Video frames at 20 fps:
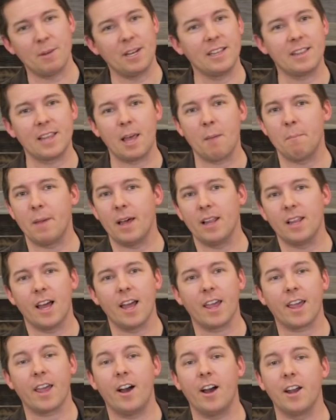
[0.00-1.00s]
and hit that bell
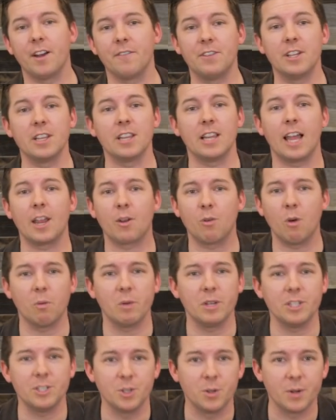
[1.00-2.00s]
icon if you like what
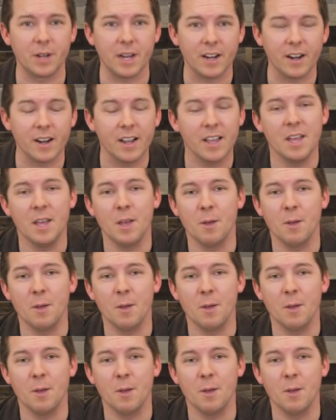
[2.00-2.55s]
we do here,